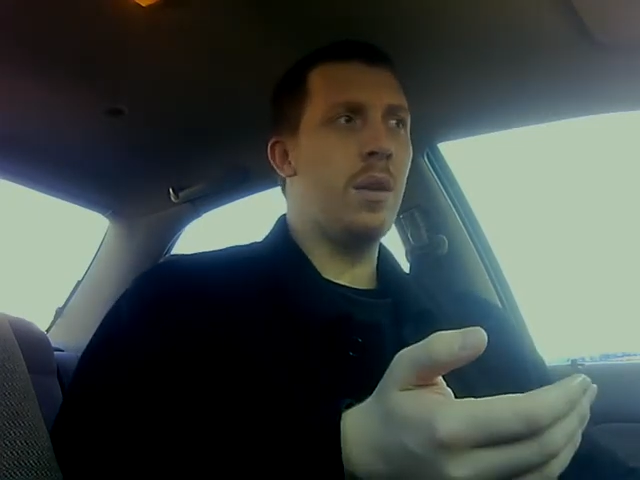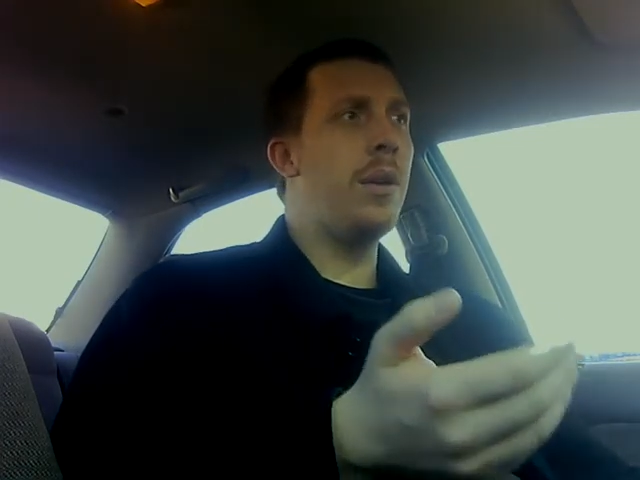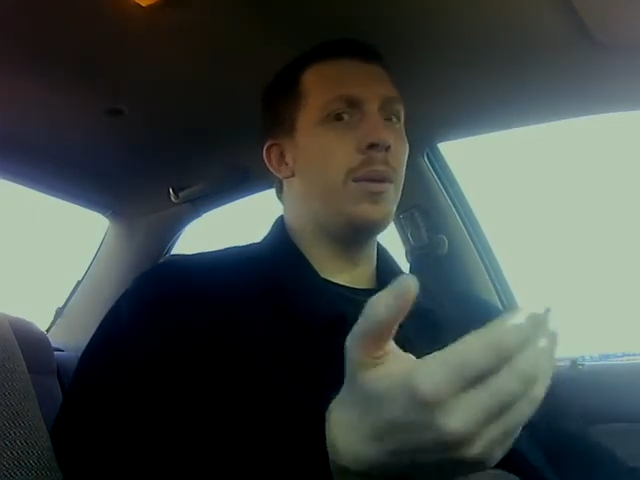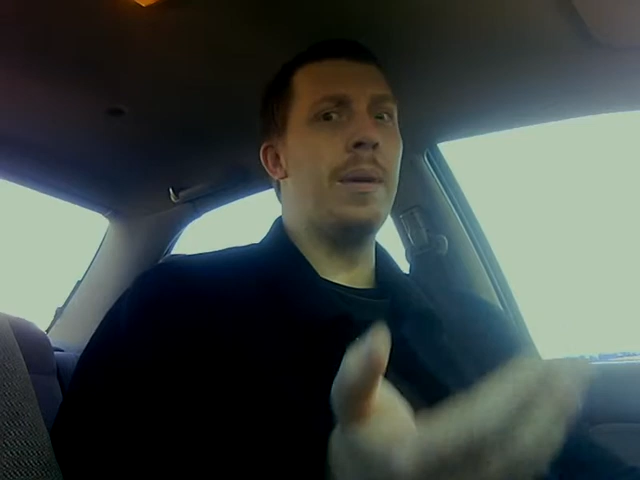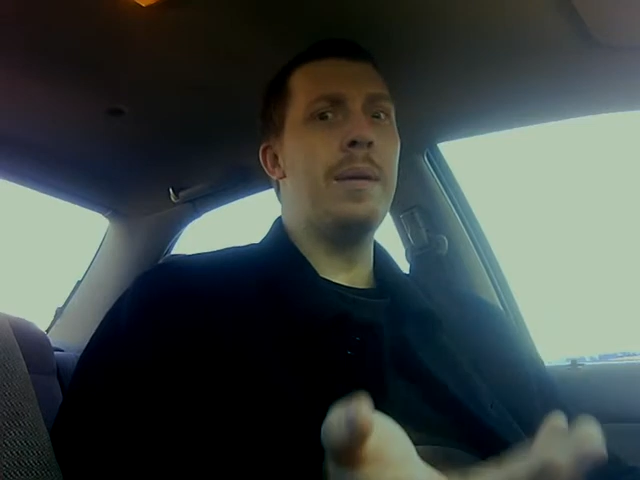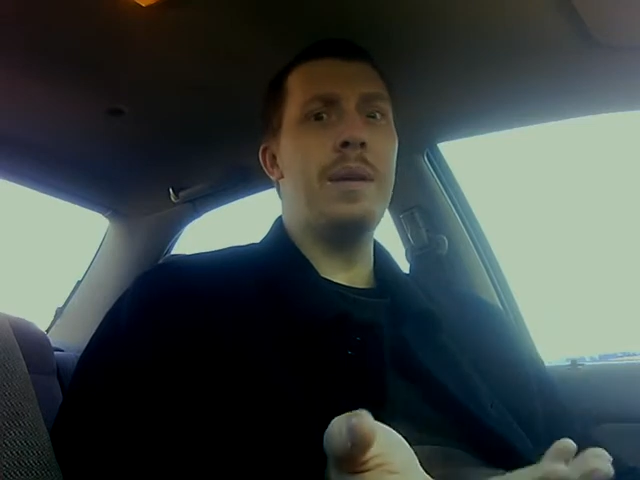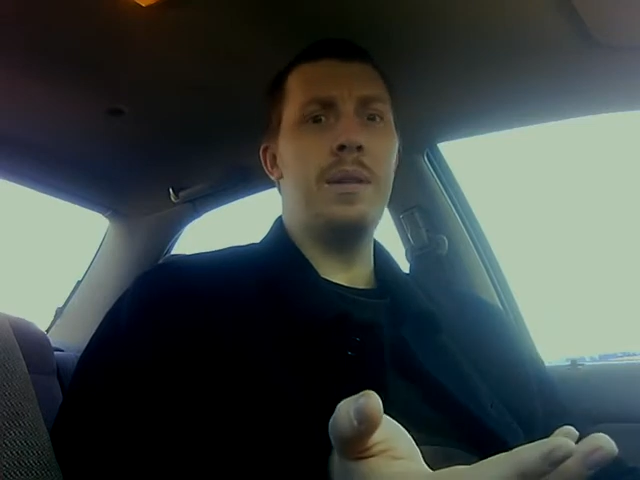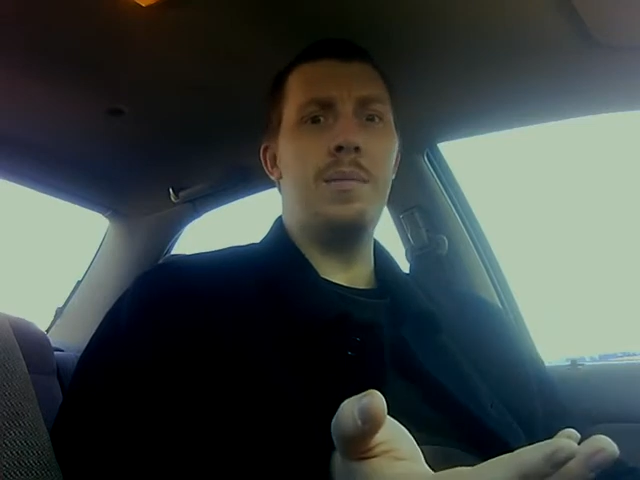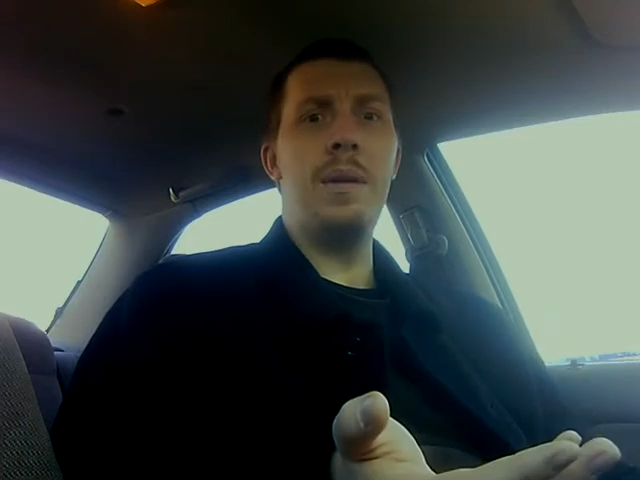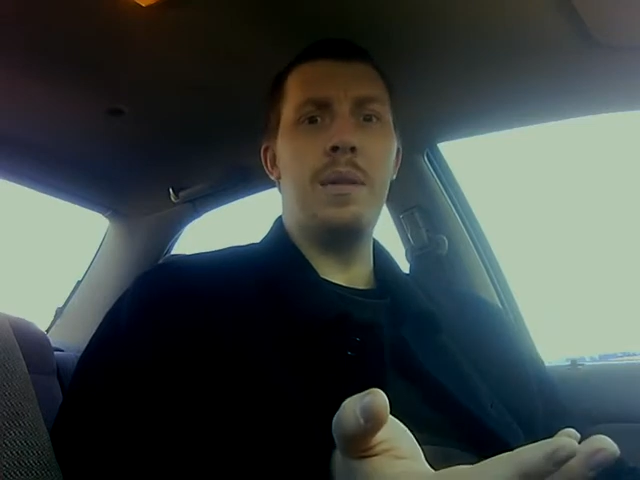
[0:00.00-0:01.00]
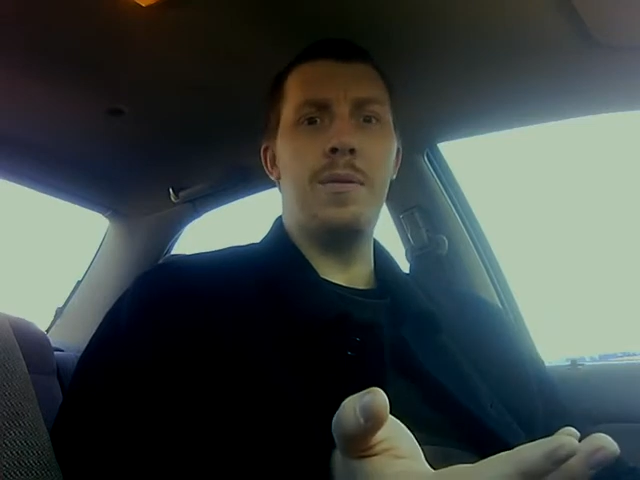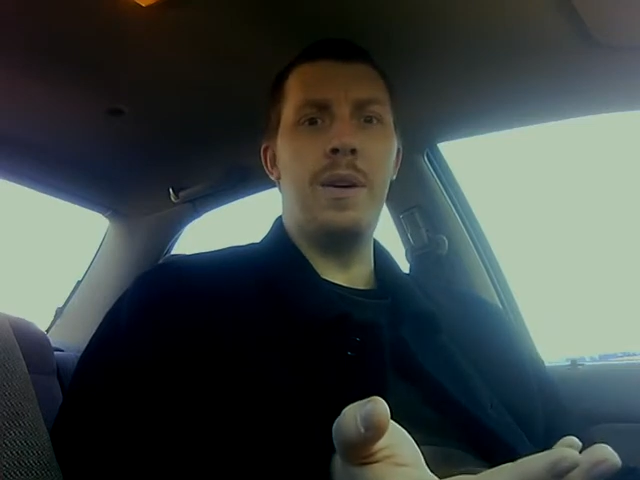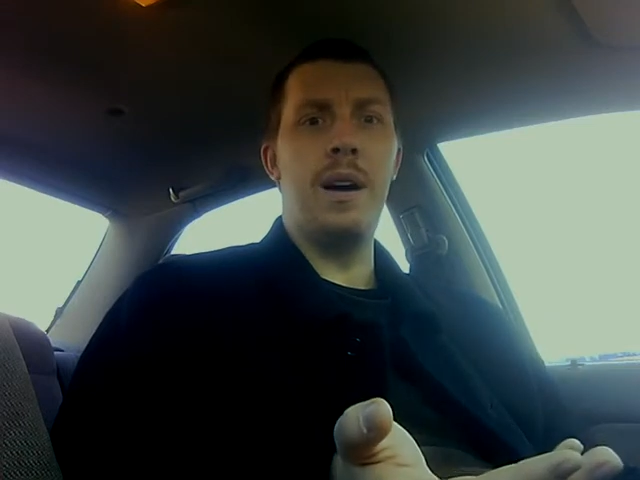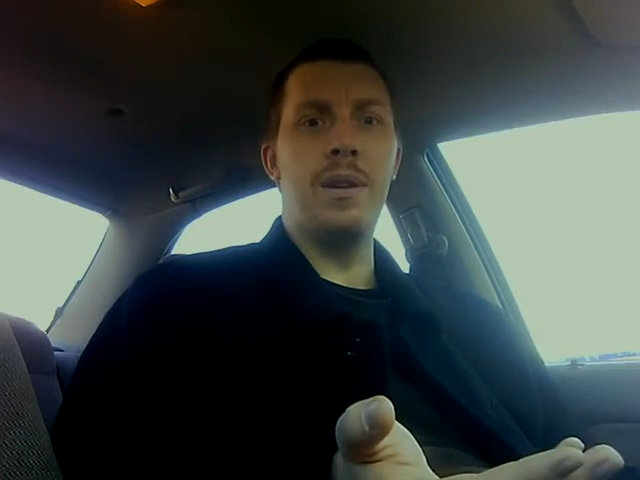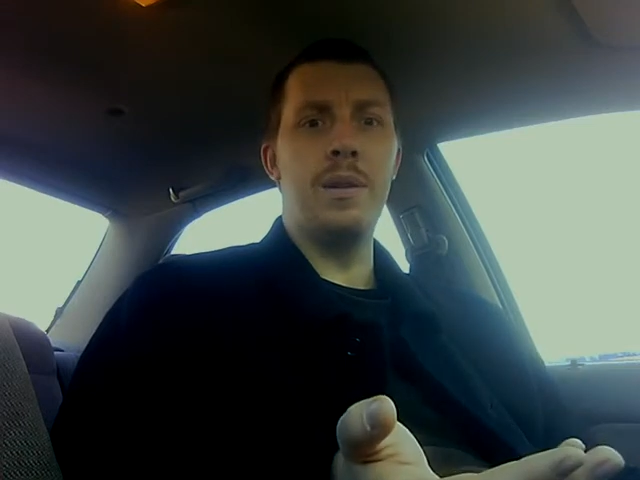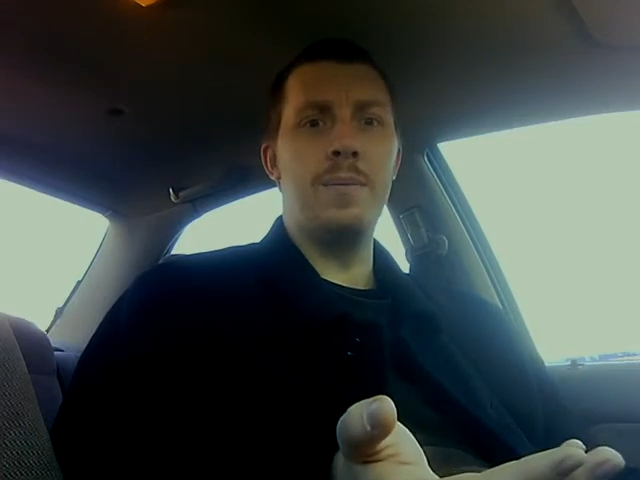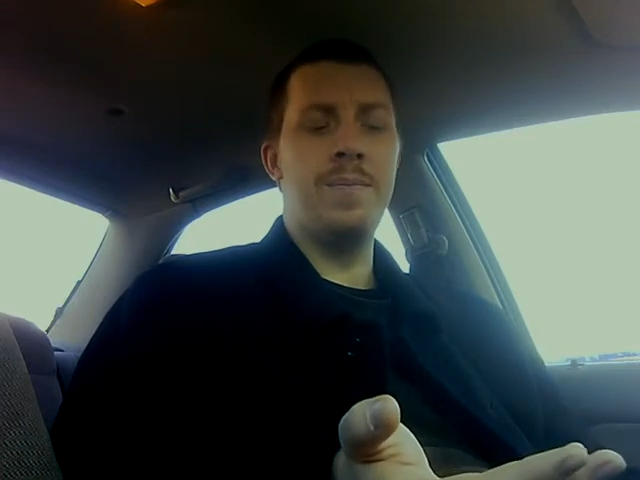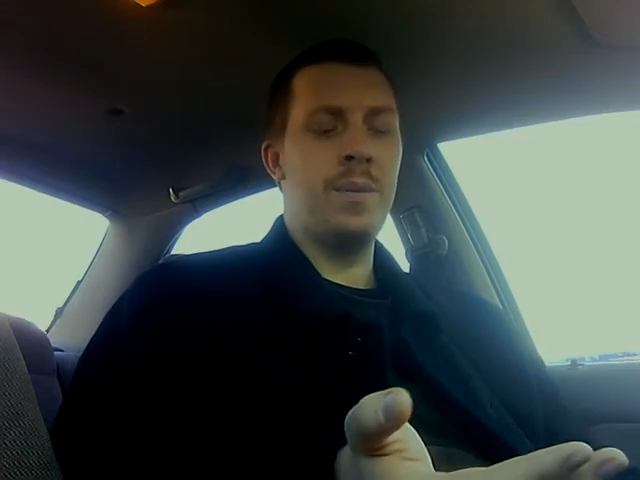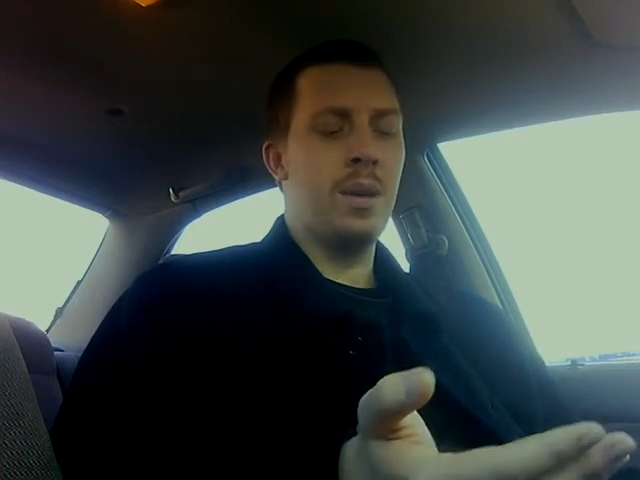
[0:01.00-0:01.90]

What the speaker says: no, maybe the father.